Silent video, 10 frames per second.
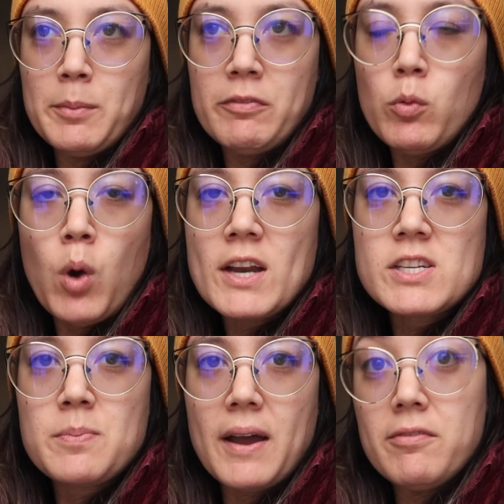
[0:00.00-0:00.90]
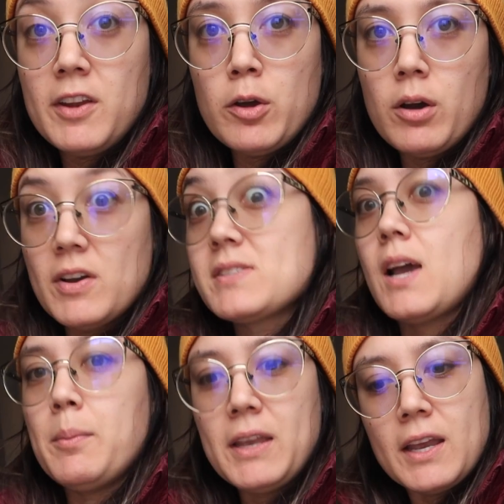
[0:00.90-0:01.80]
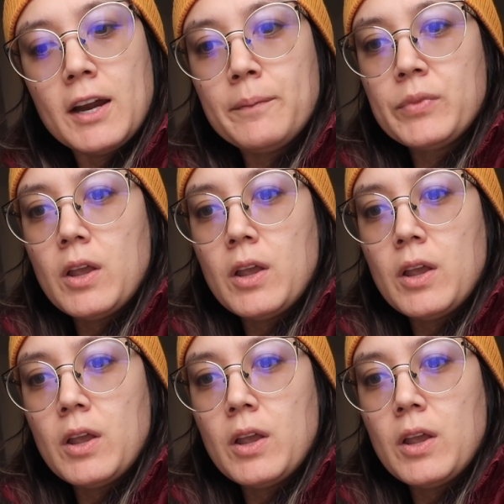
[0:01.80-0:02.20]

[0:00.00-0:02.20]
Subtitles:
If you watched my video of us coming here,